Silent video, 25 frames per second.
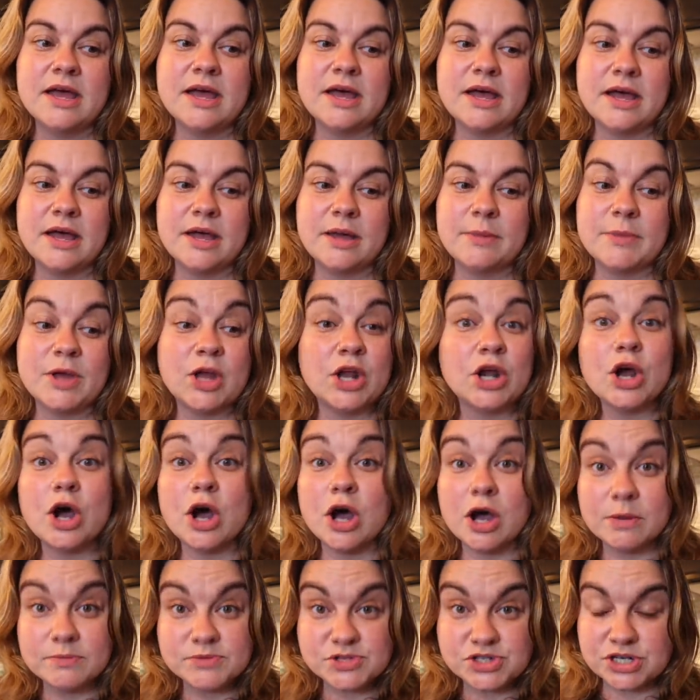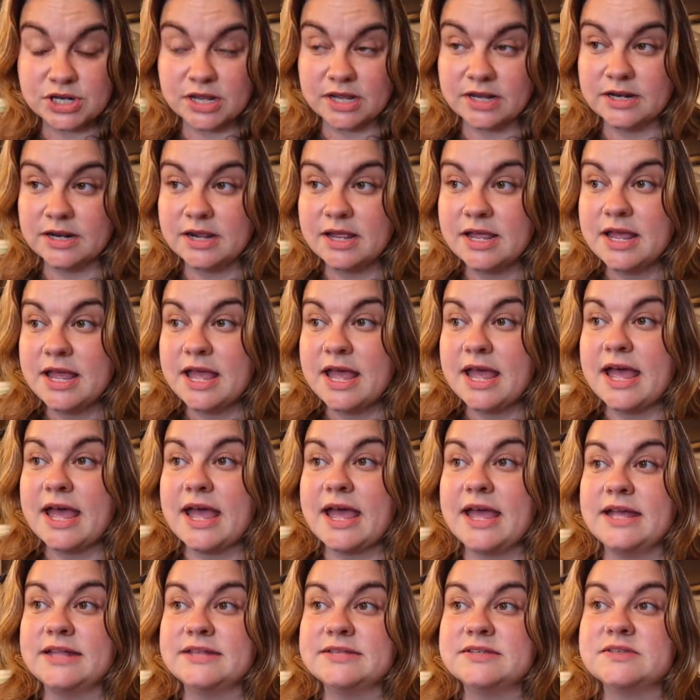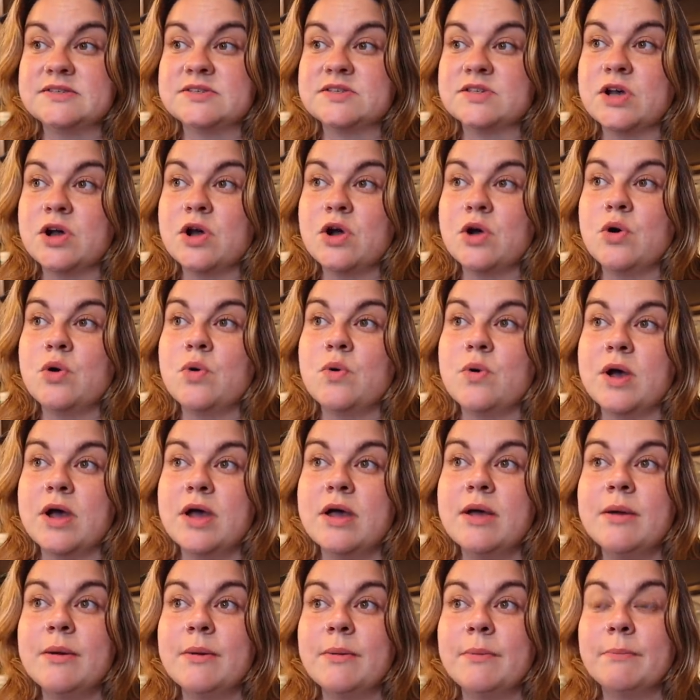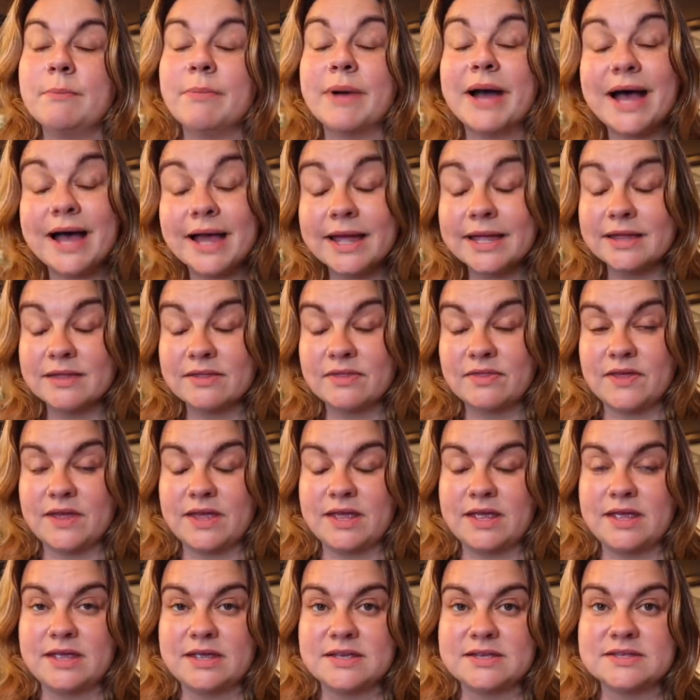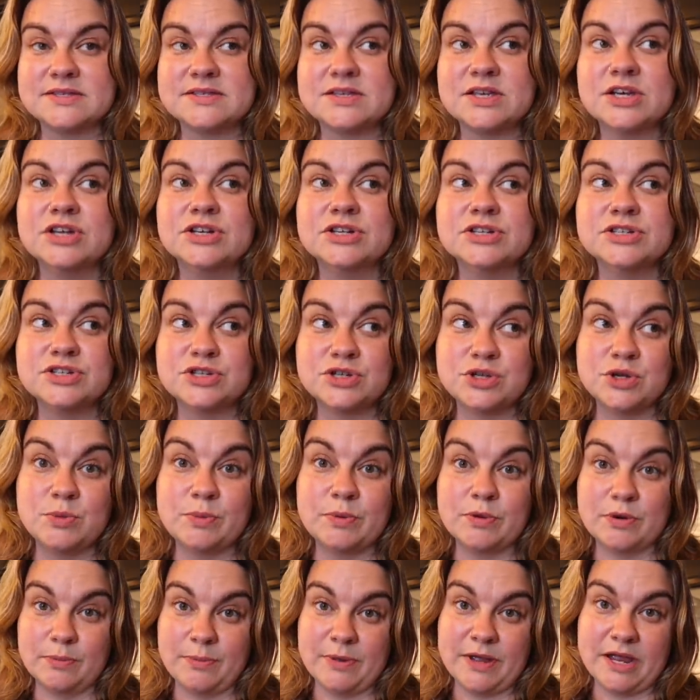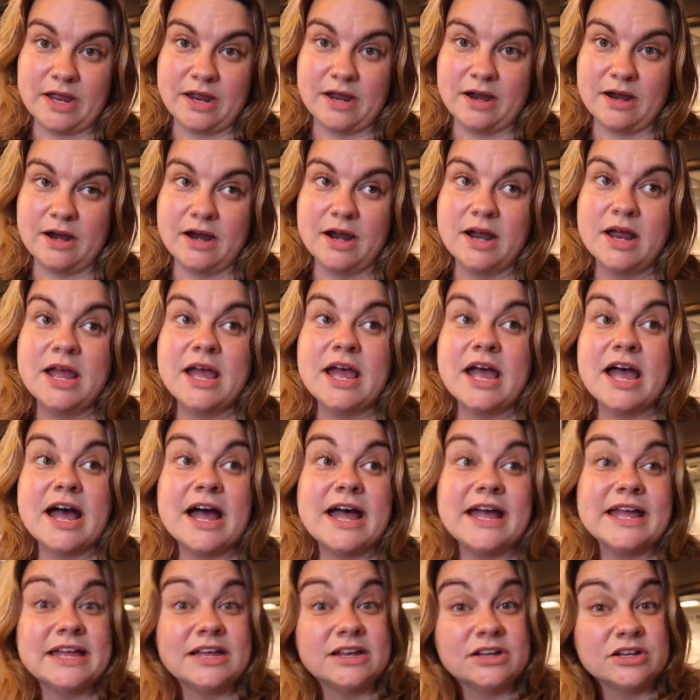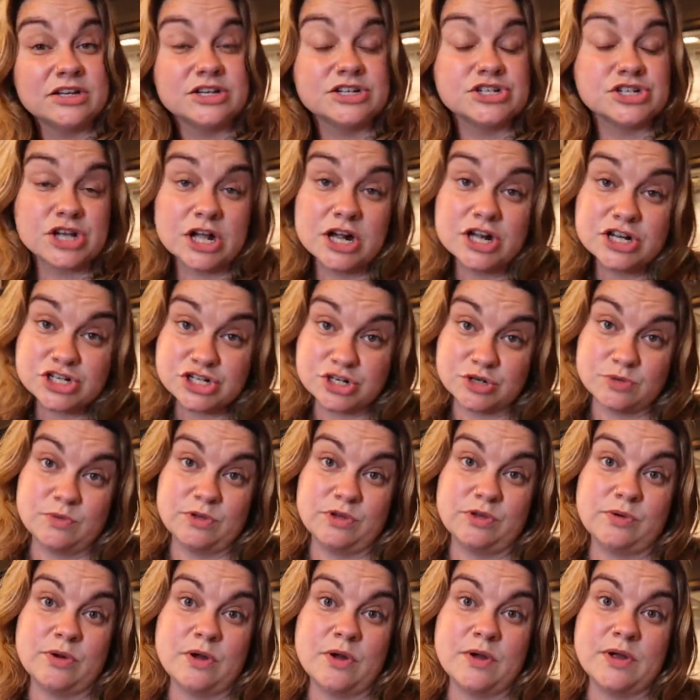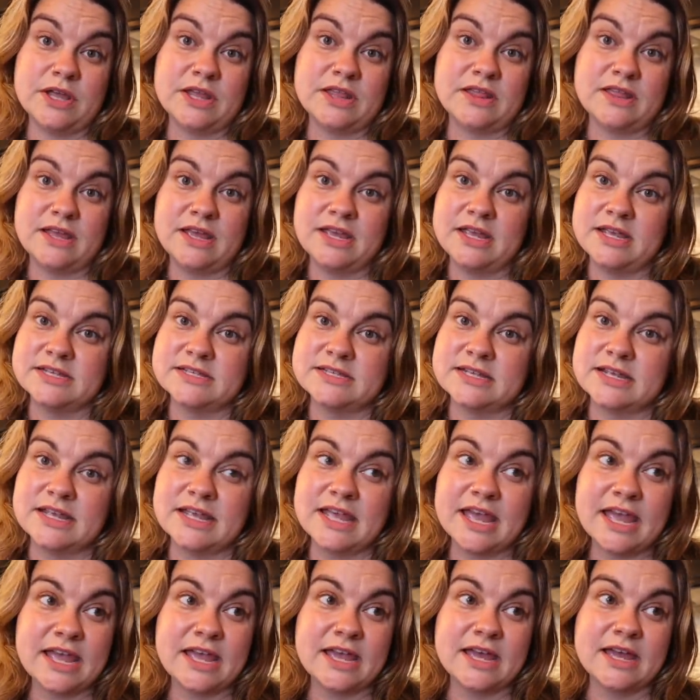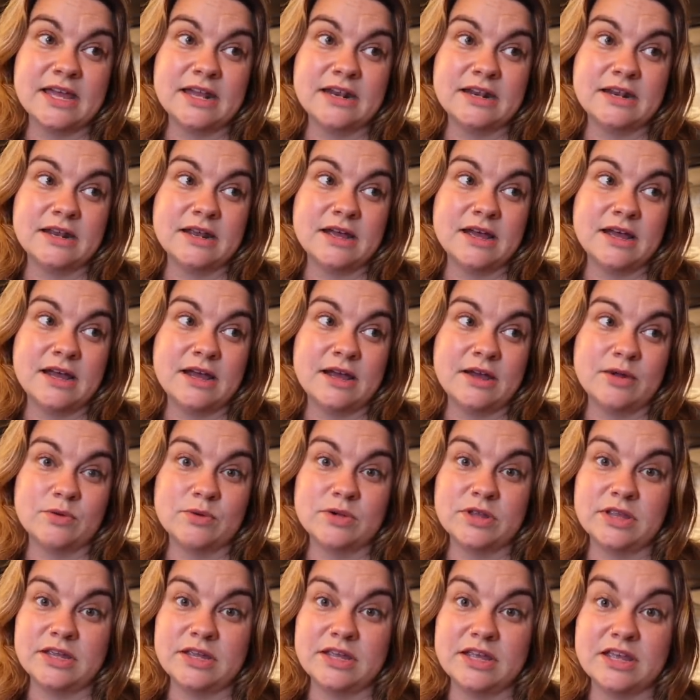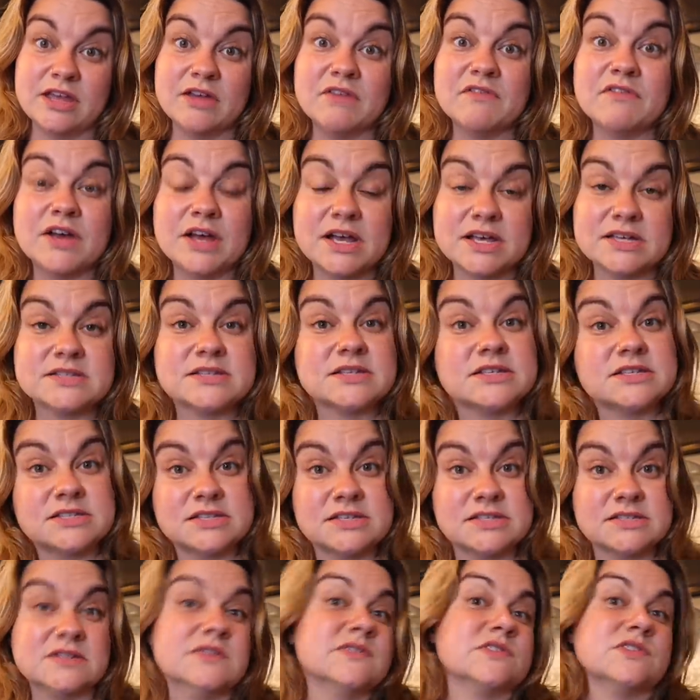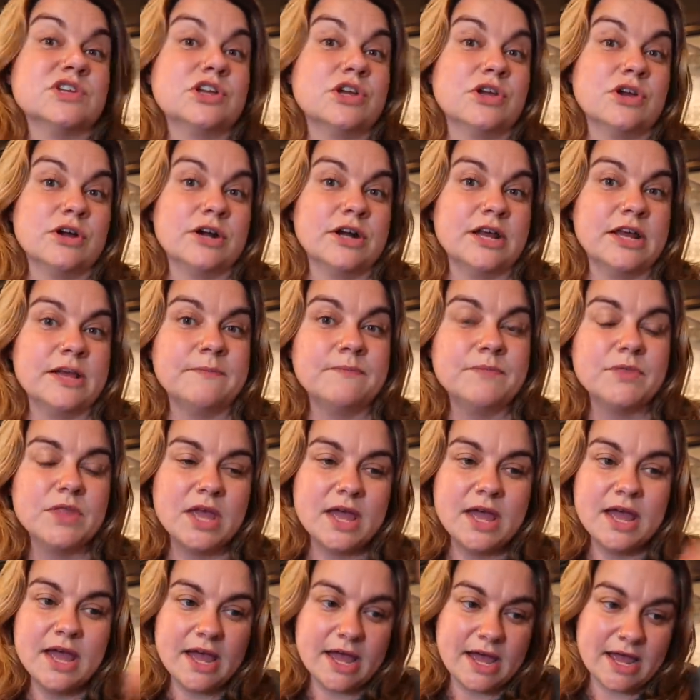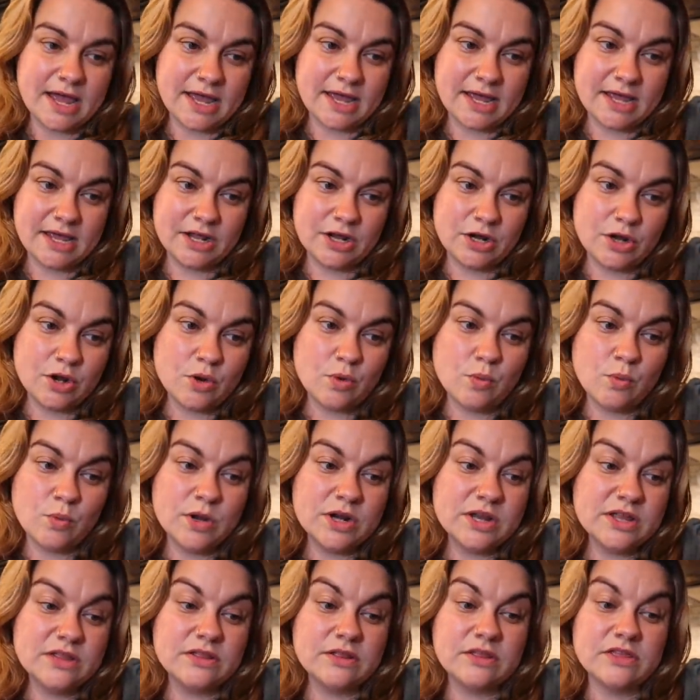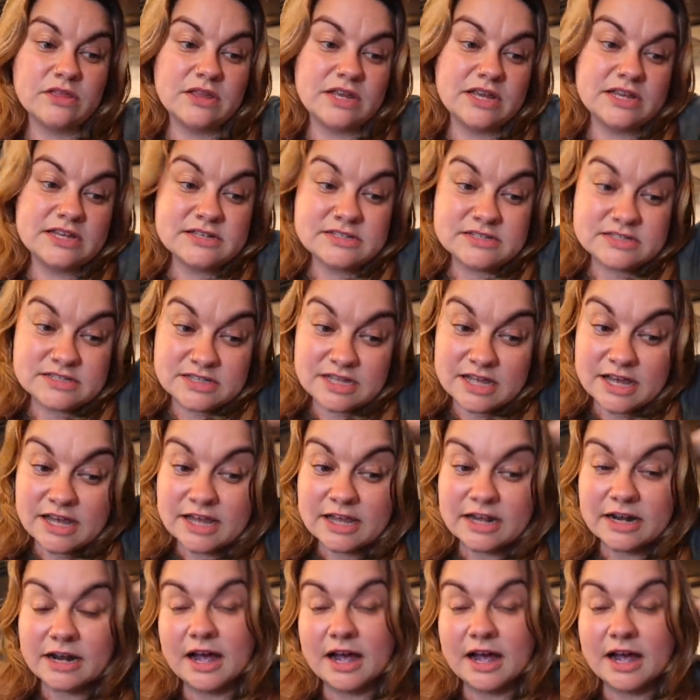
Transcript: um, an option. And so buying things to prepare in conjunction with growing things can uh, really give us a sense of security. And one of the things that